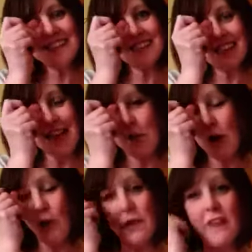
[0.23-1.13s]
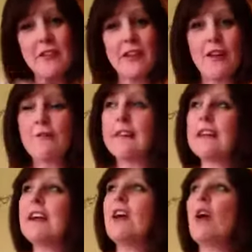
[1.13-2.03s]
guys, hope you're having a
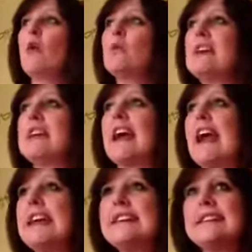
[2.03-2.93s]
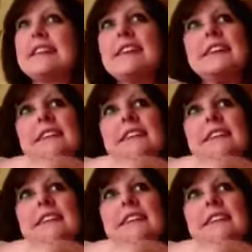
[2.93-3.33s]
lovely weekend.